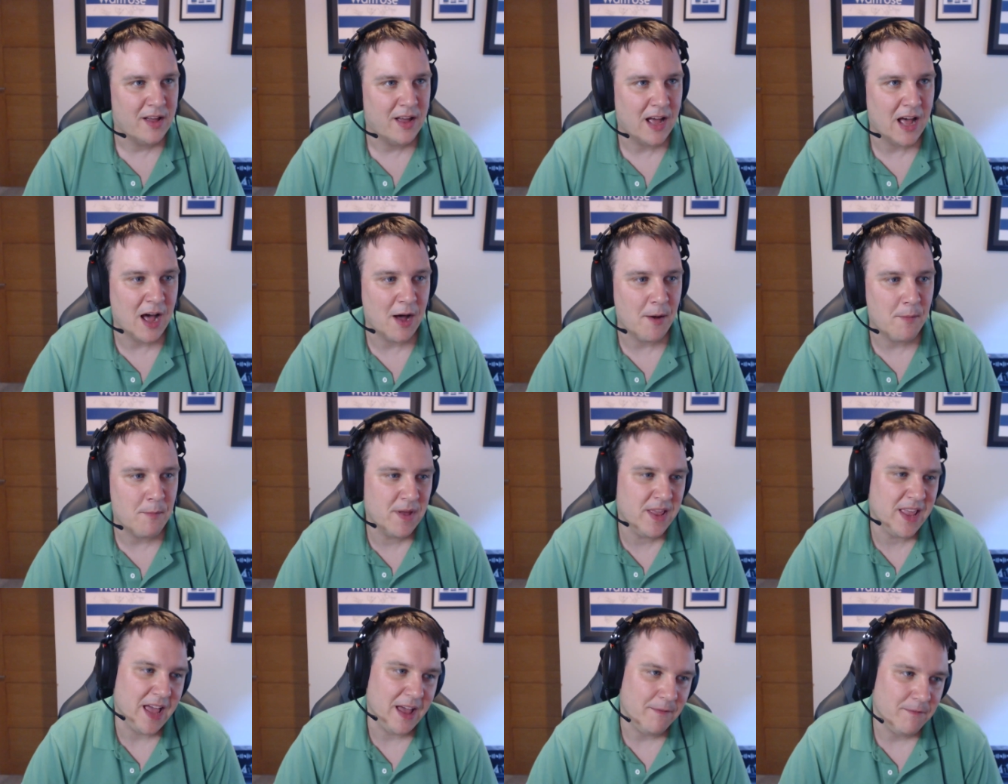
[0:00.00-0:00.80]

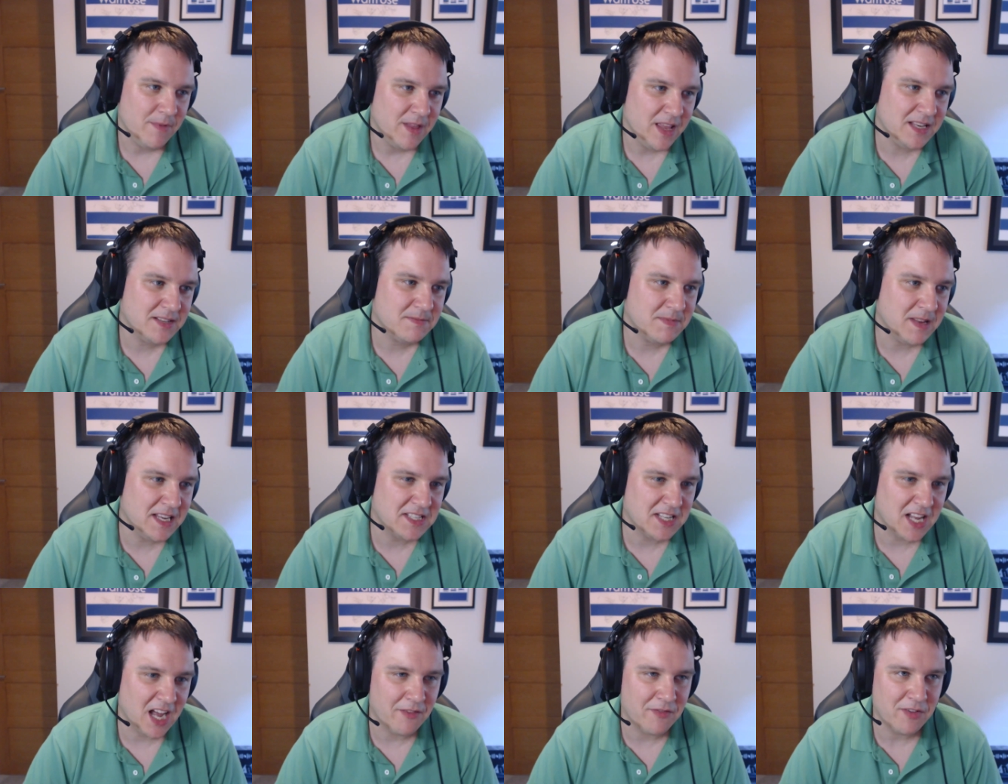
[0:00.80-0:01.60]
But yeah,
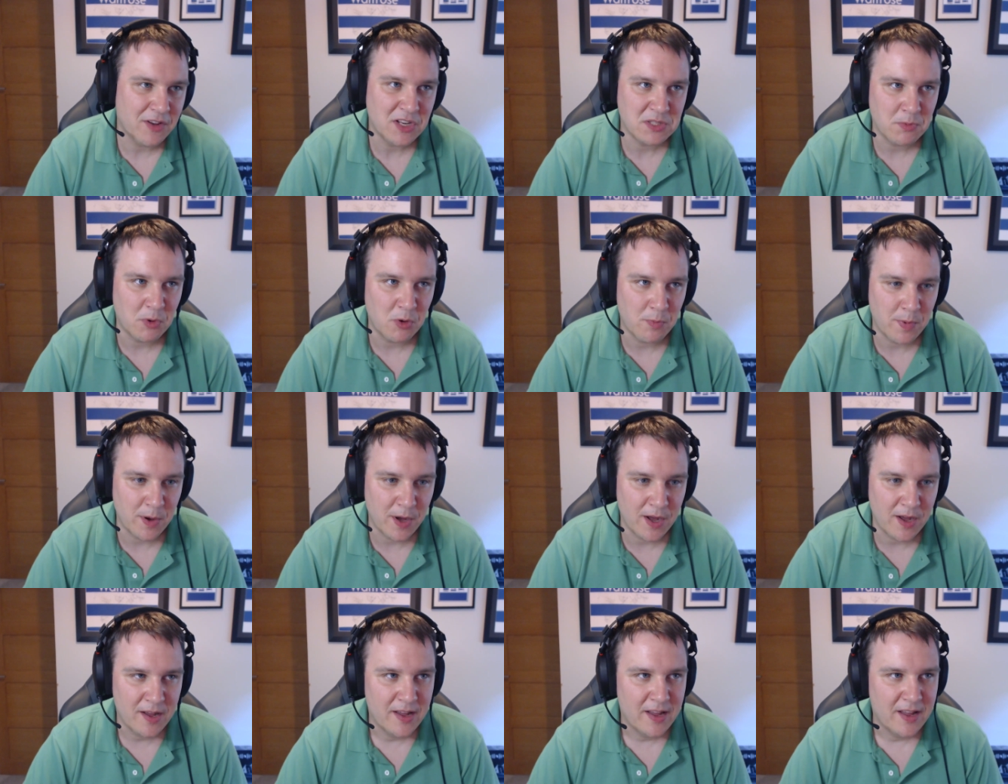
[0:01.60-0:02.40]
he's half usable,
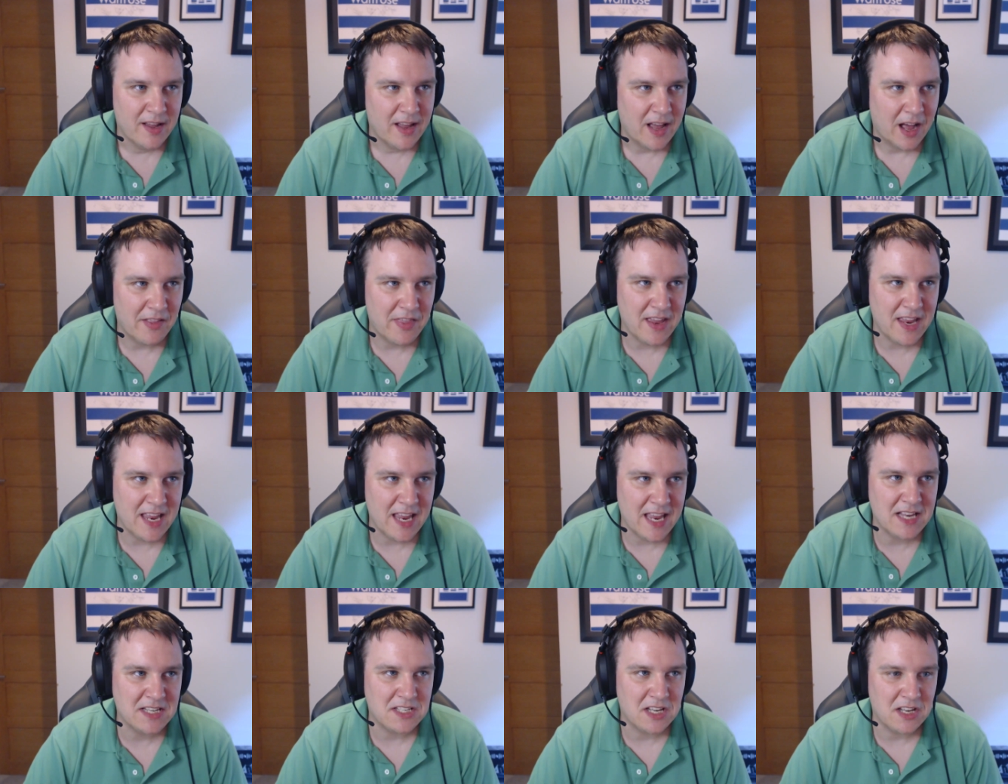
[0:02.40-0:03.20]
but I think
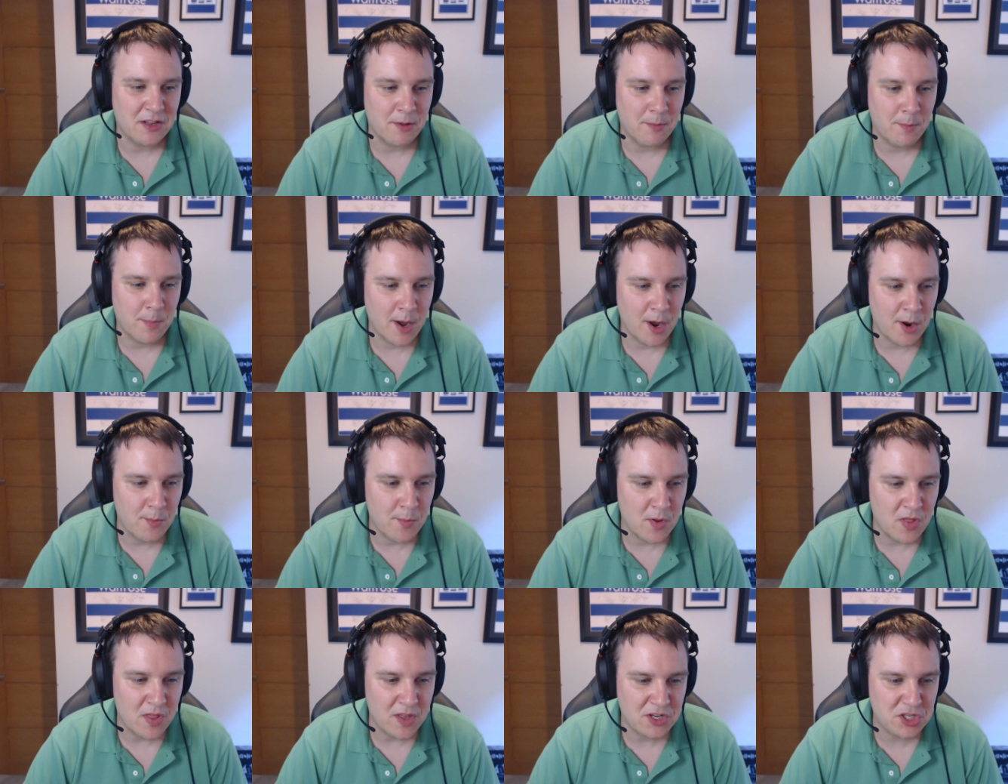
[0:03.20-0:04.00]
he is at the
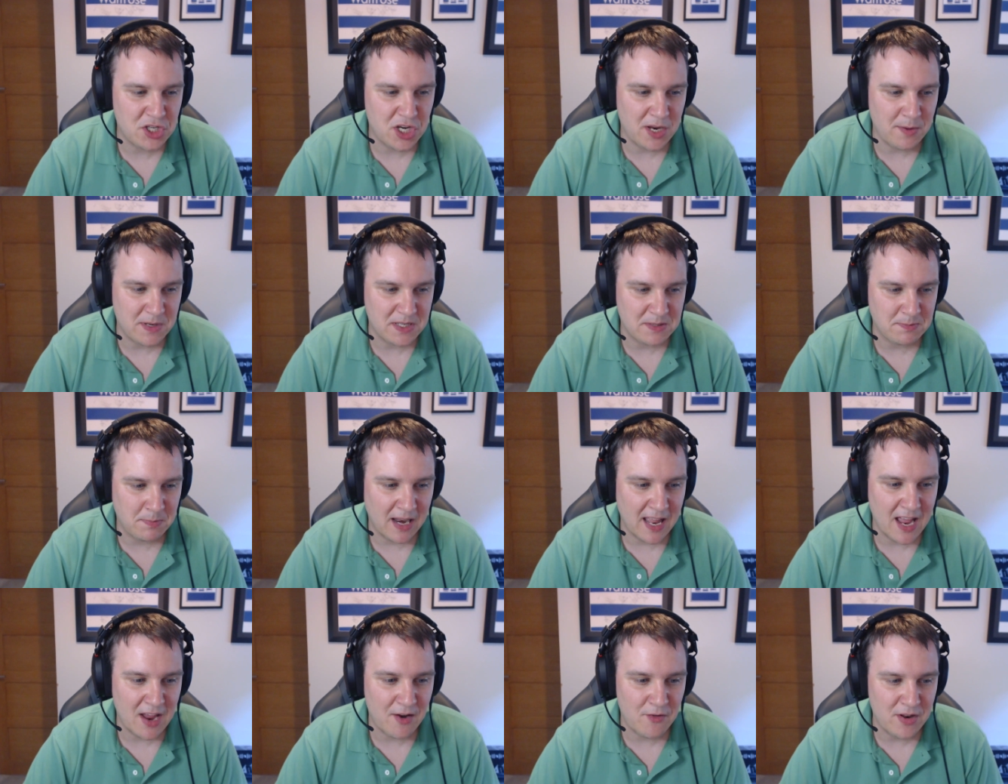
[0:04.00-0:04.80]
moment the cheapest
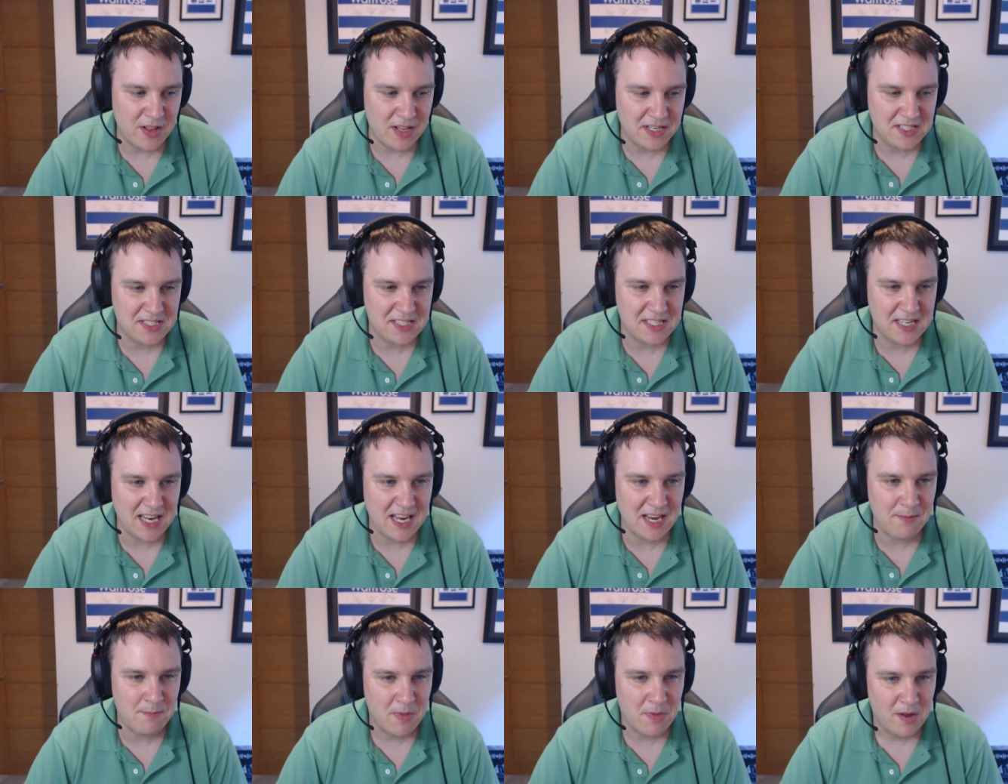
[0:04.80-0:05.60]
player in this
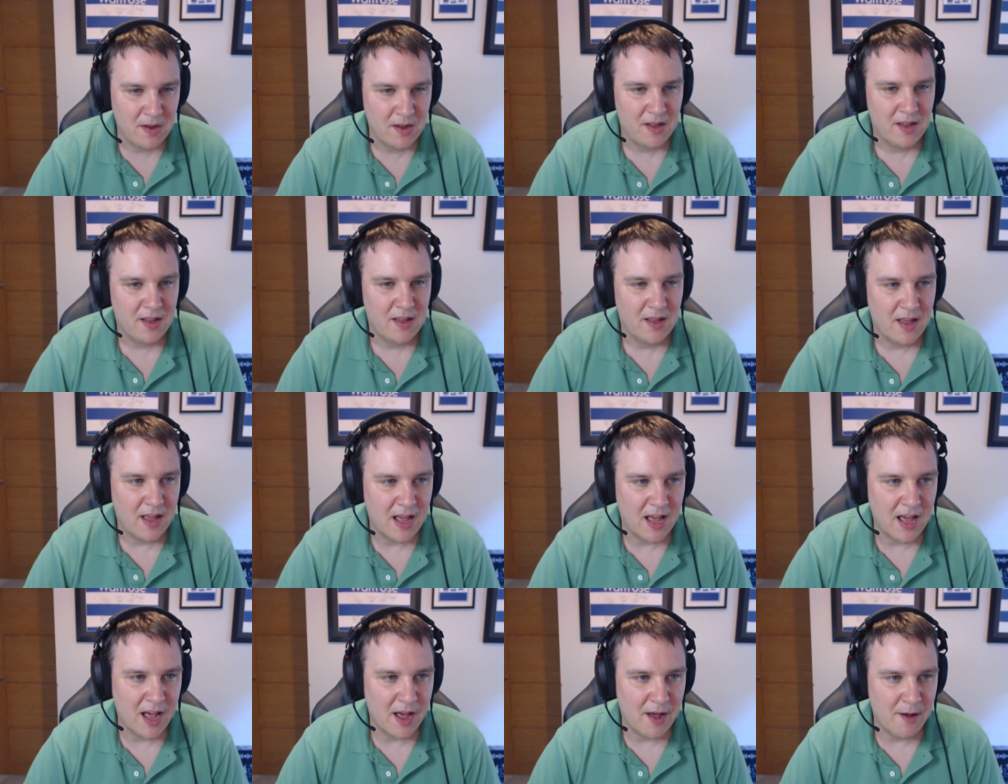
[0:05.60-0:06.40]
team,
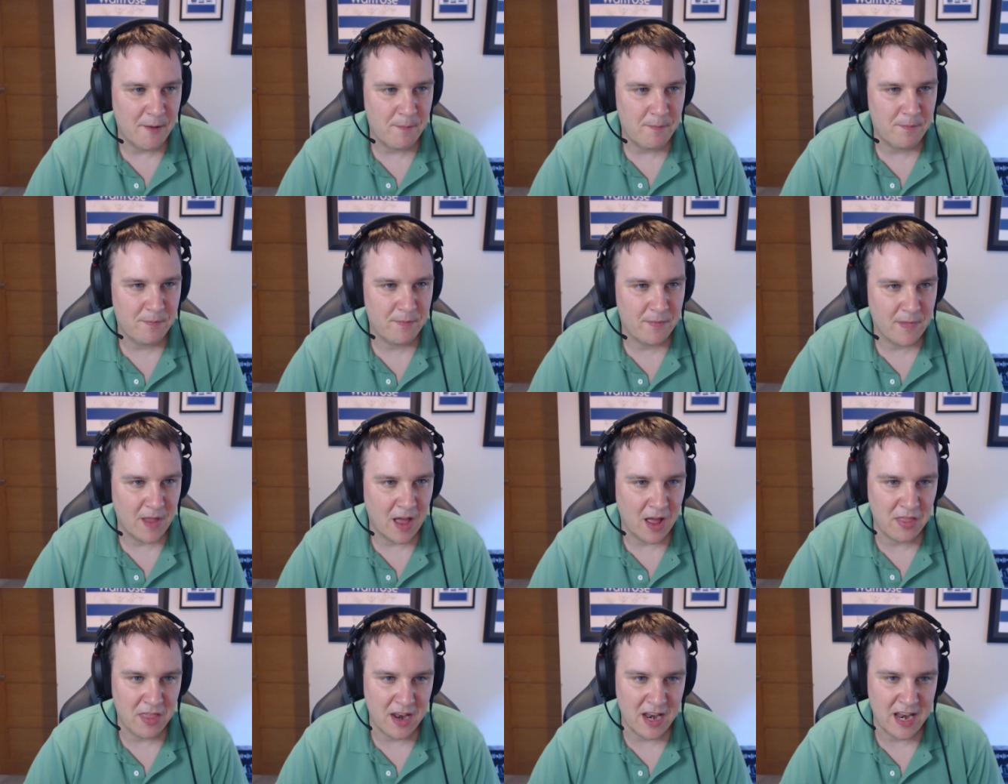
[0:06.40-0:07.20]
other
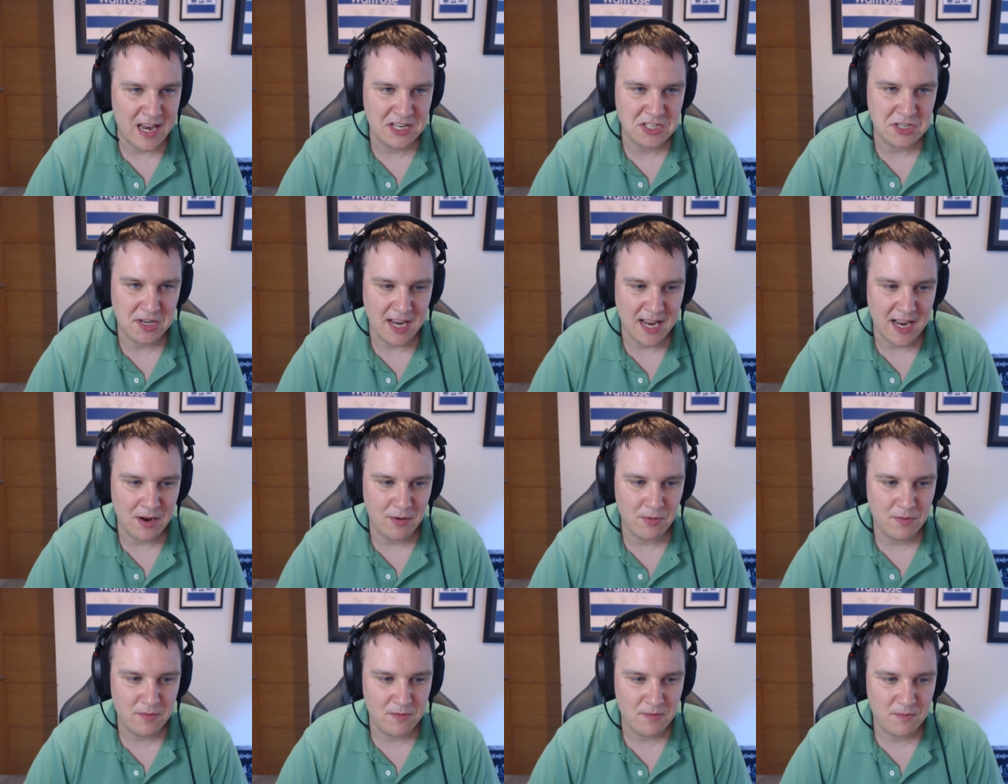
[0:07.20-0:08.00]
than unless you
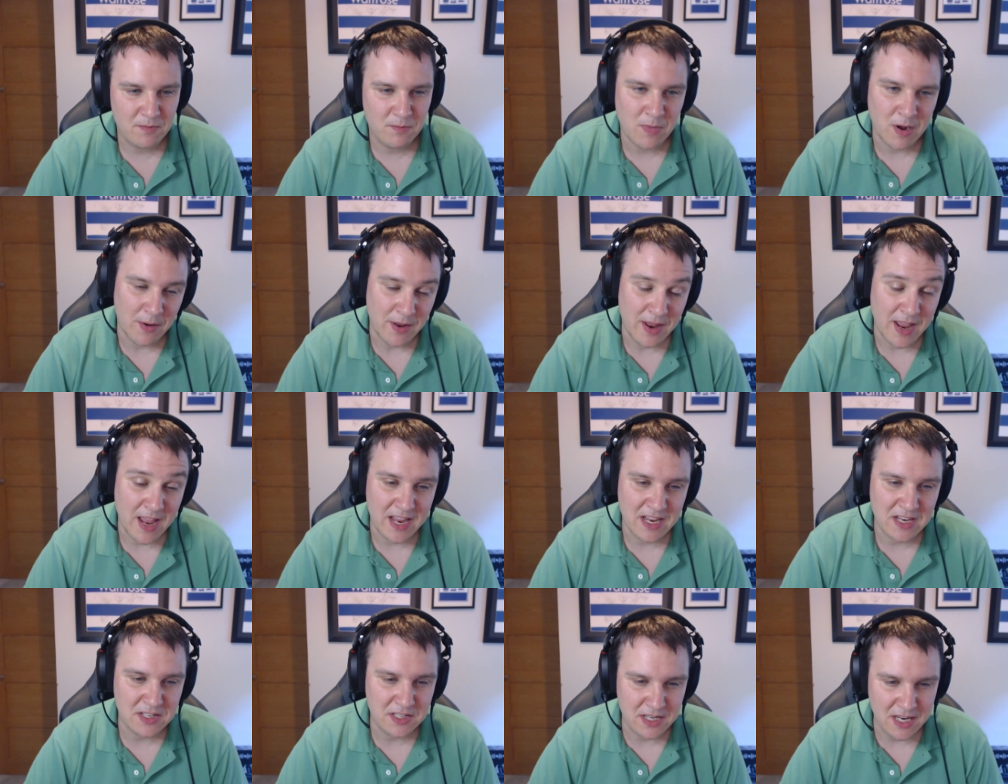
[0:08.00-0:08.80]
count Well, yeah,
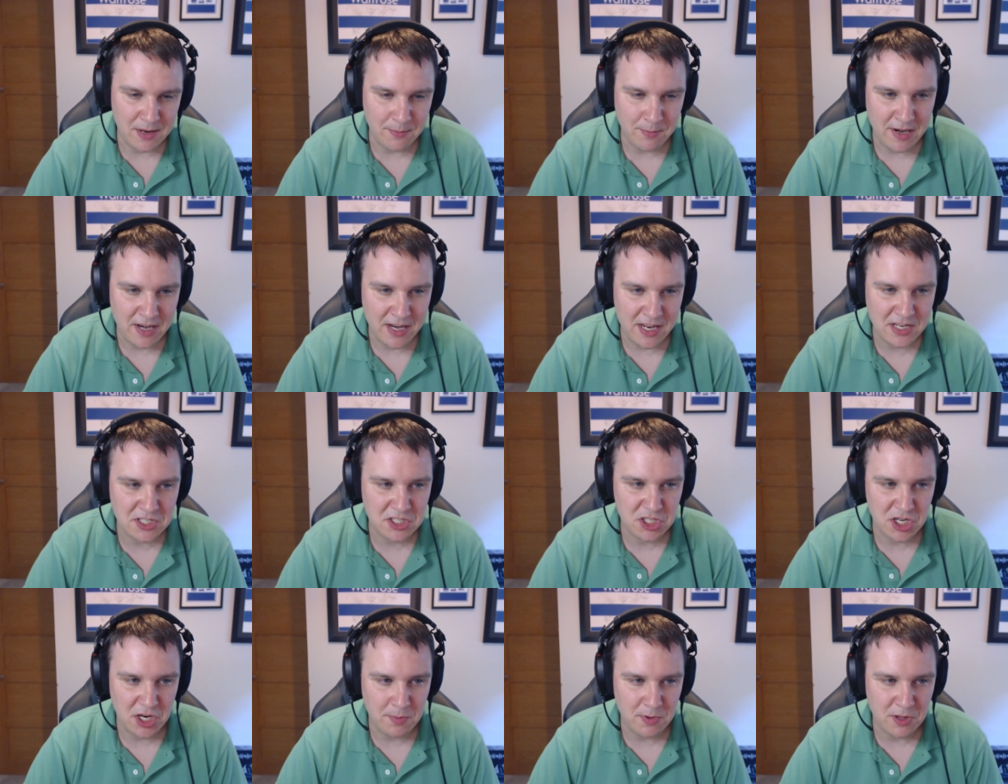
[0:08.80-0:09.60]
I mean, he is
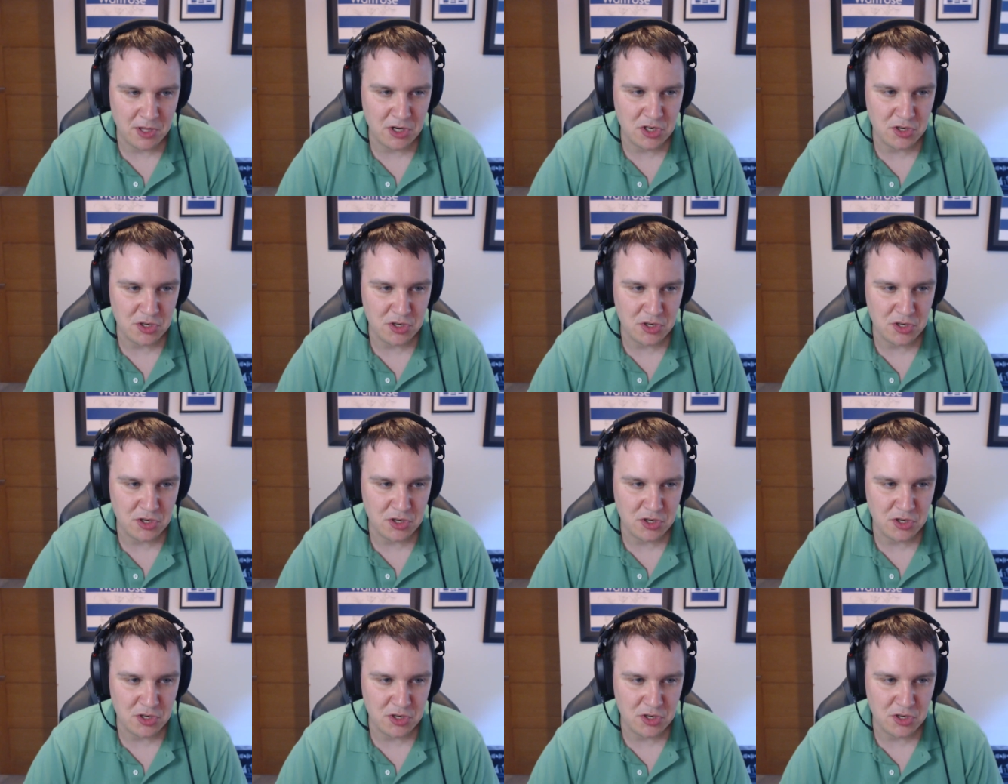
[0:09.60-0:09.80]
cheaper than